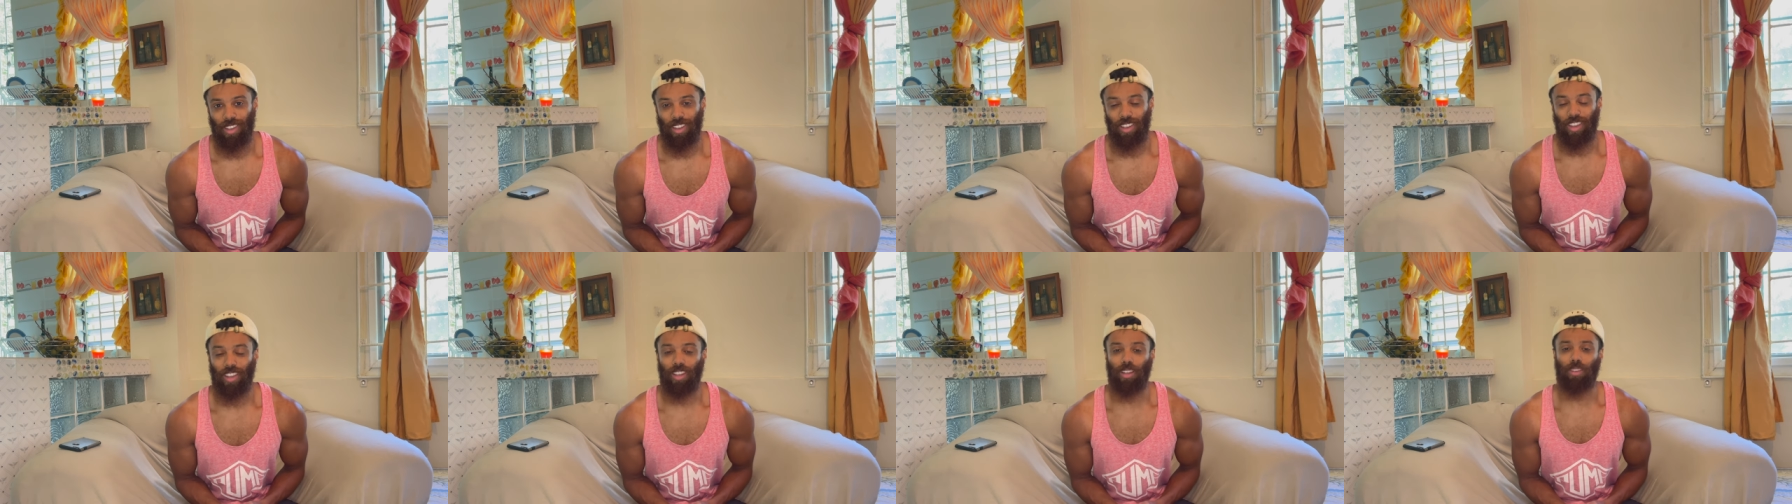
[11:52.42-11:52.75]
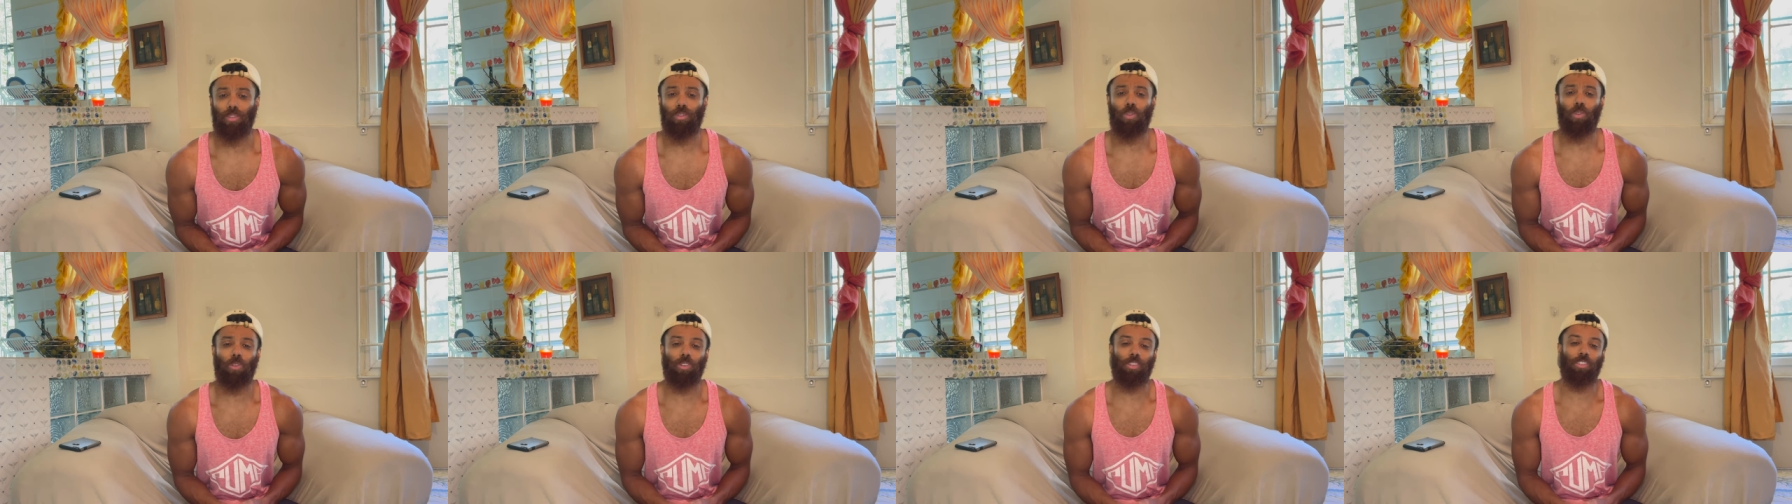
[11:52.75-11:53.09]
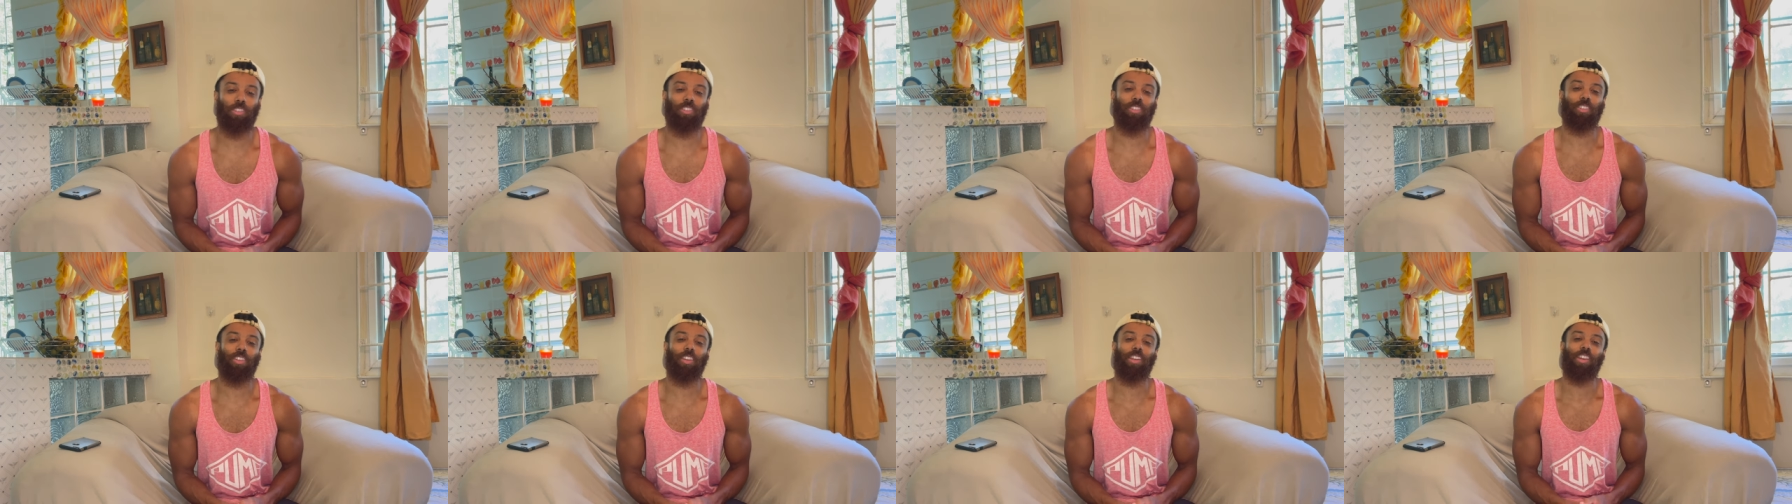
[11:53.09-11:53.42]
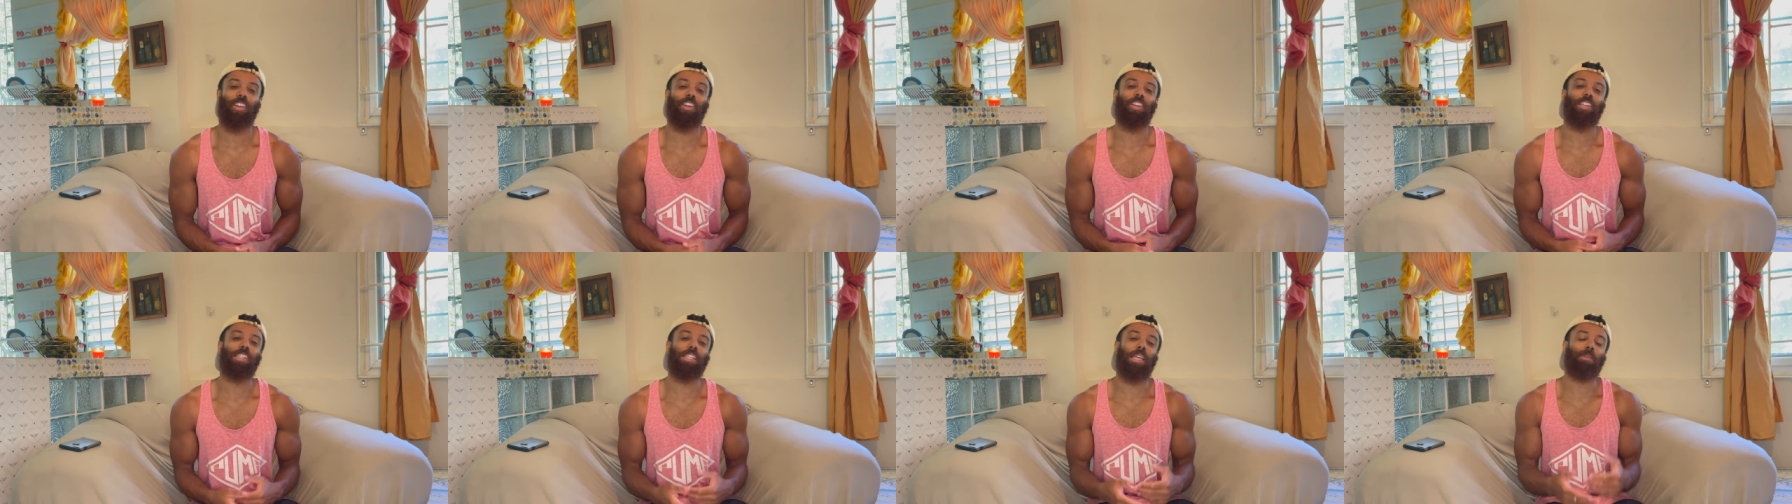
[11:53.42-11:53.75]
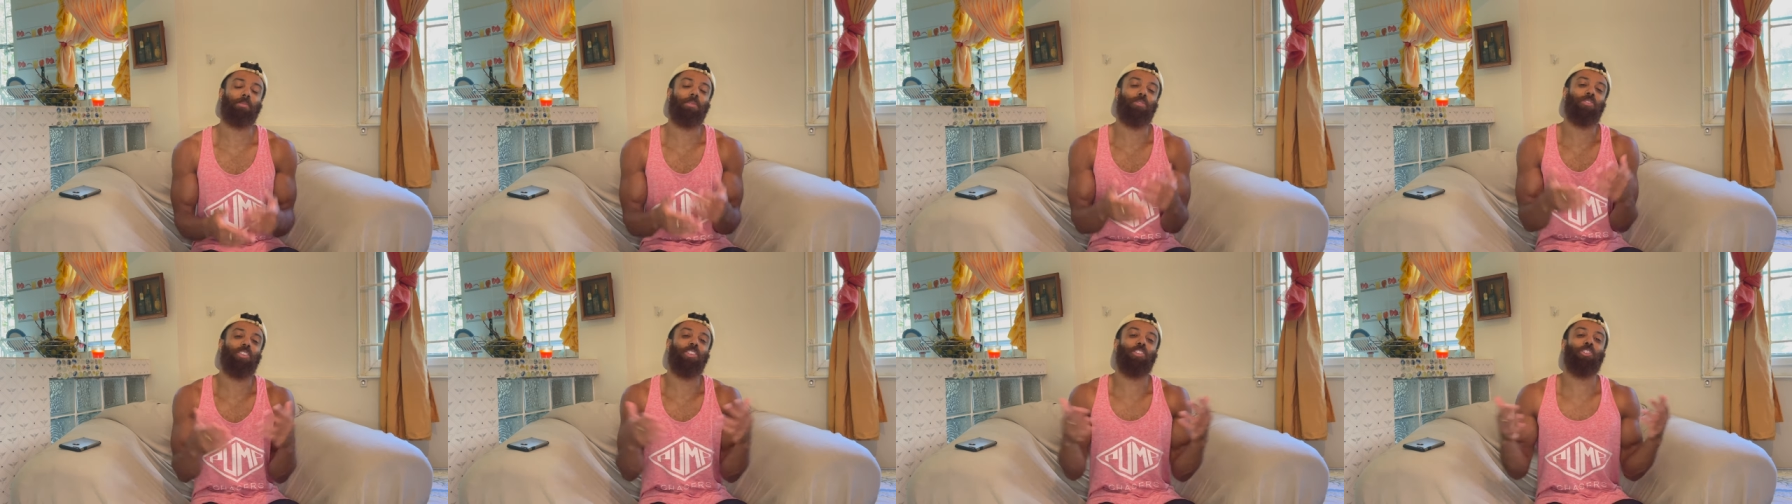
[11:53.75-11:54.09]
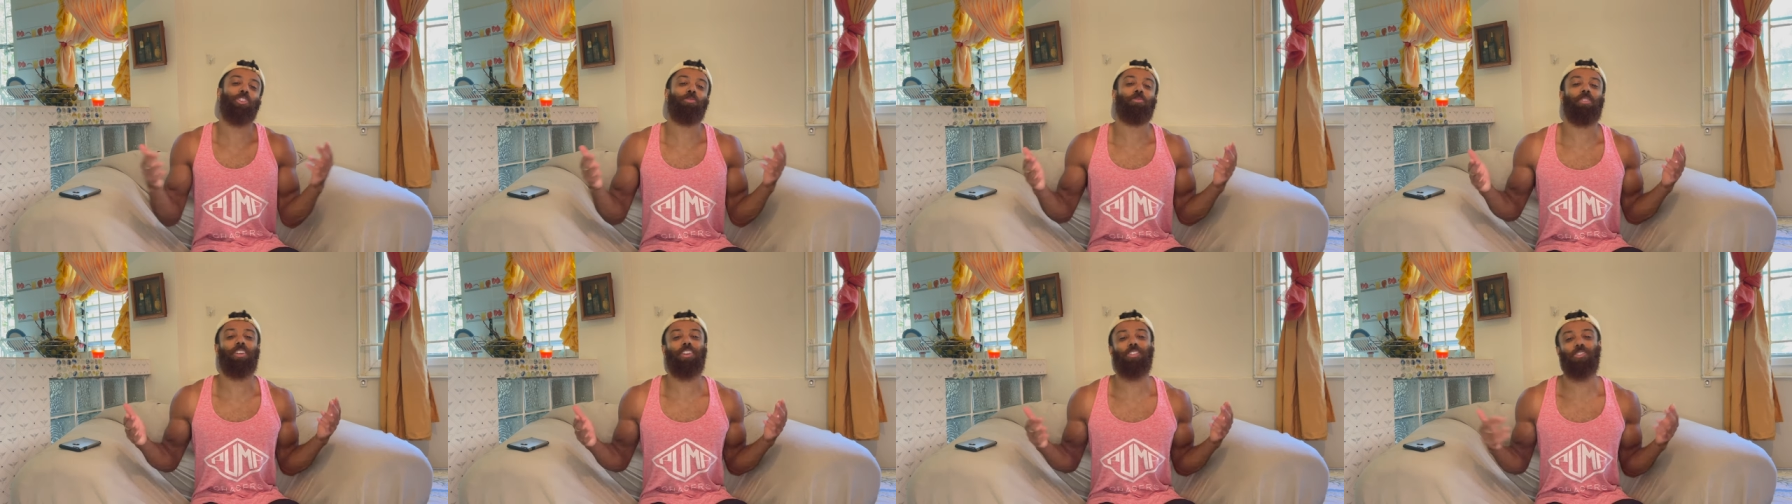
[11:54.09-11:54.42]
And of course, send me
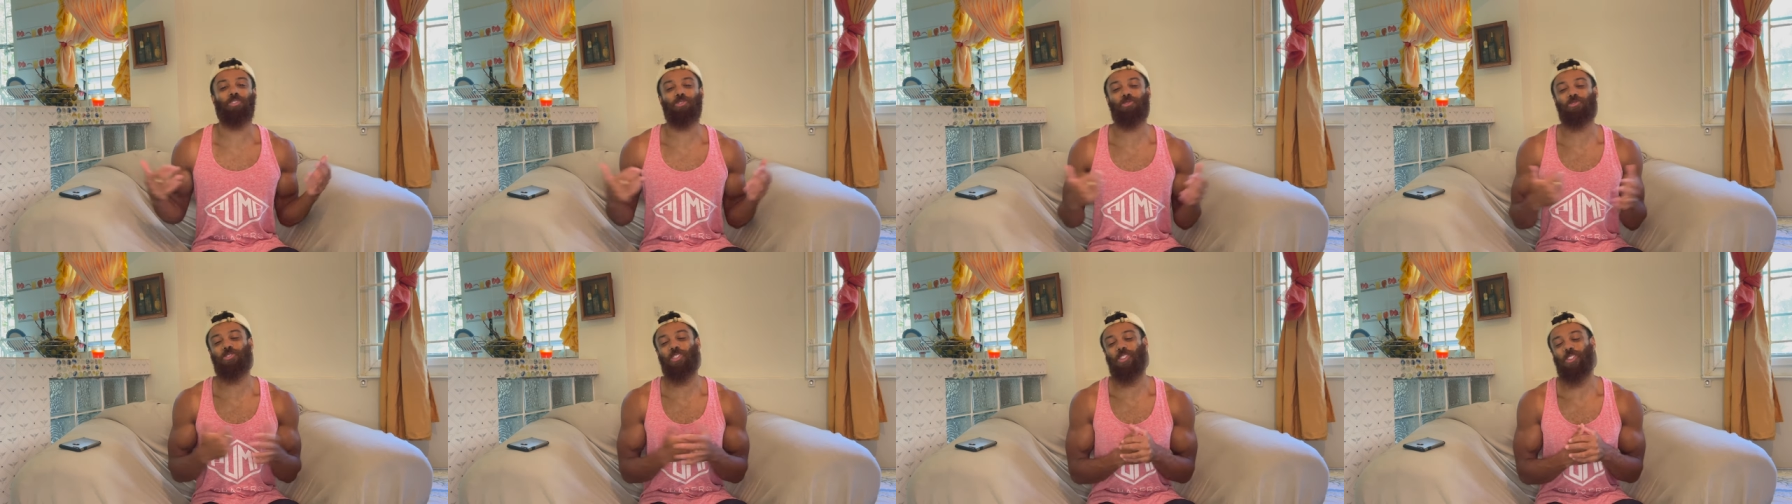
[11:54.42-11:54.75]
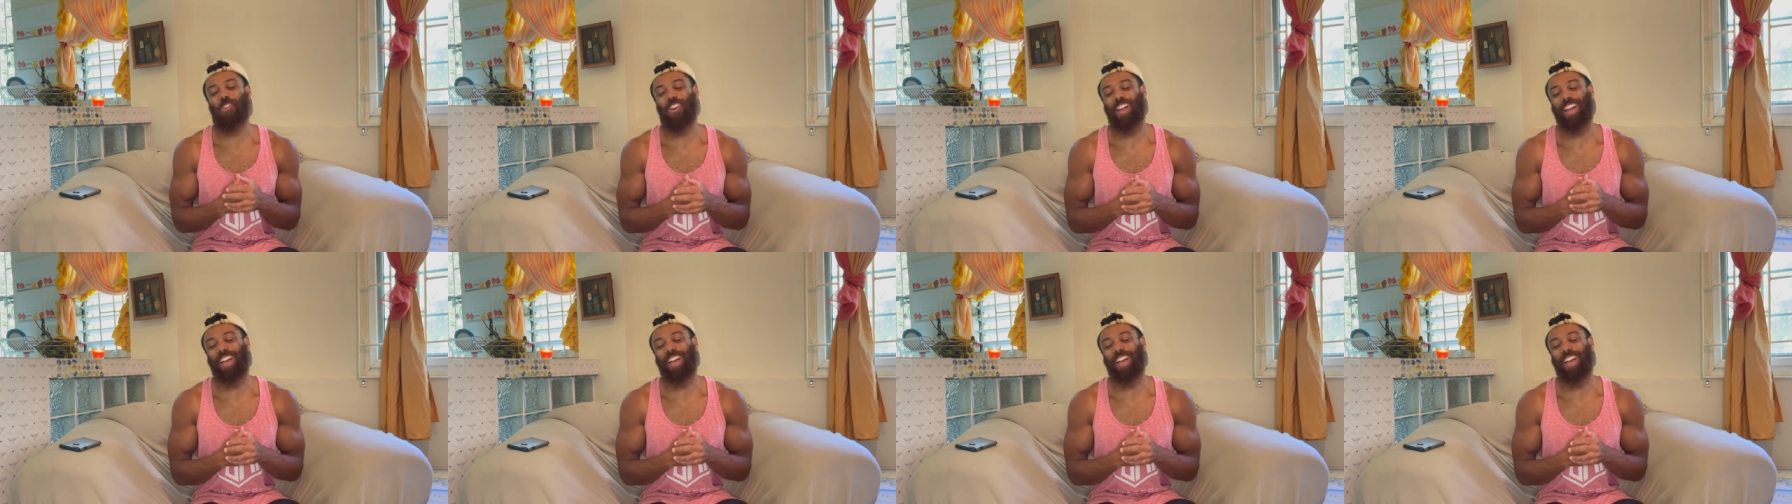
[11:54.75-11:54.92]
videos because you know,